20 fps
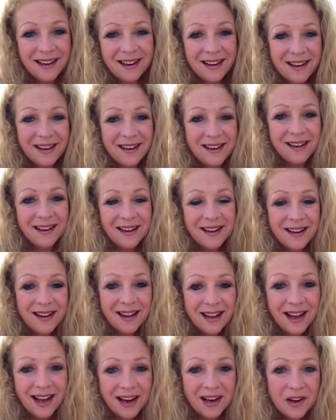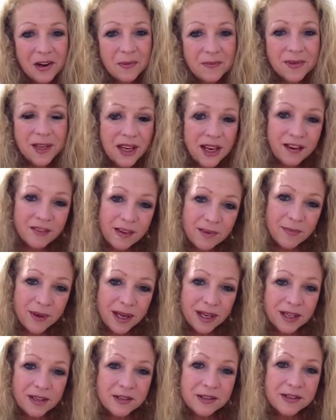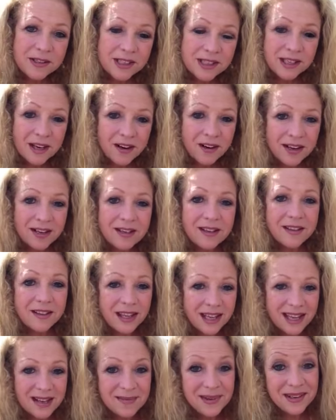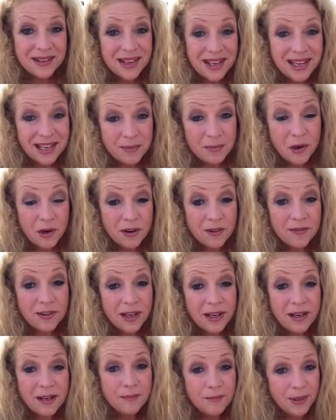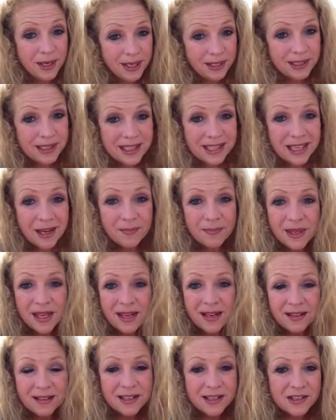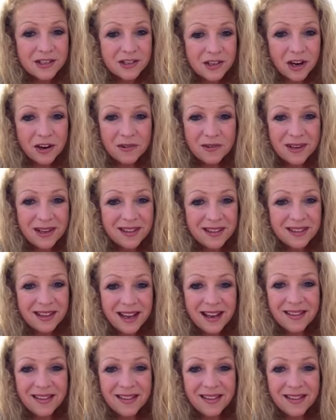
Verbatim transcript: And I hope that everybody who's starting to think about getting motivated picks something to start with.